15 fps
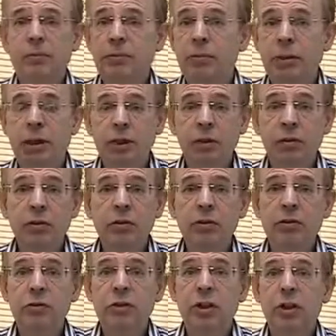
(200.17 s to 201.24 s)
behind loads
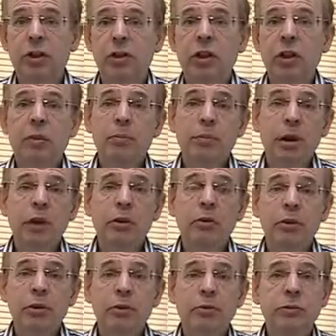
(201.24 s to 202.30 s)
of junk, behind
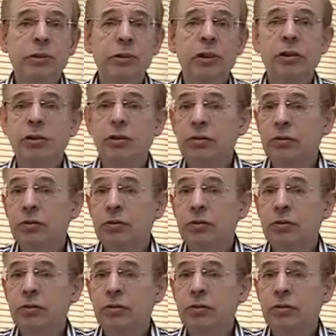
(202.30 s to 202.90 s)
washing machines,